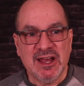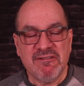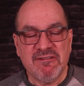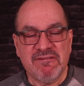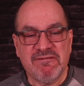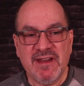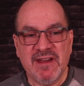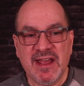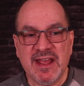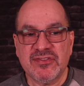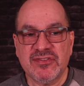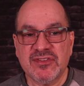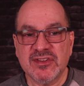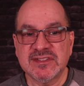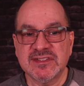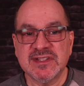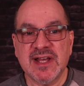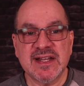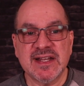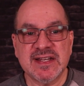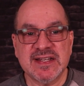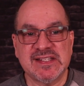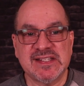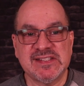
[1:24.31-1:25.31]
Faith does
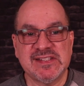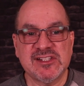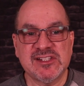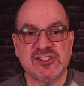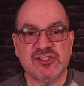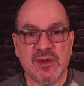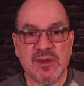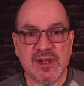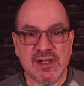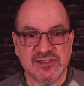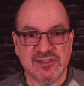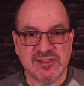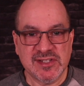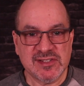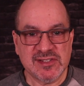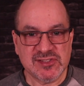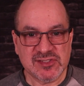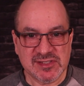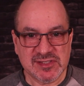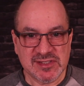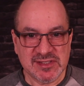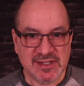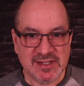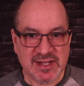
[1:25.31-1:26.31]
not cease to
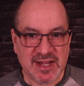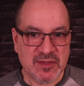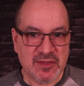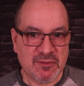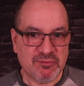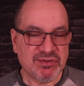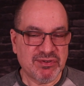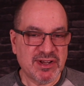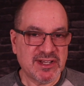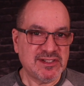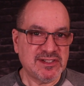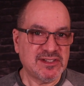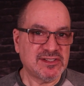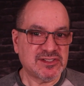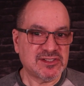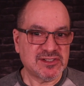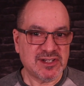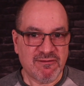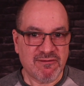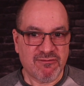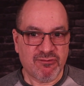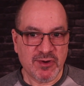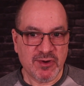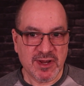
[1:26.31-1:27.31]
exist in the presence
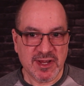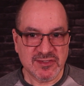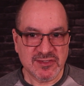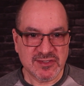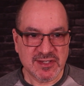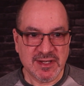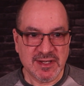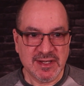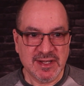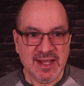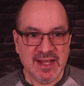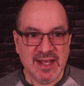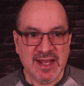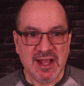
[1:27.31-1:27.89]
of reason.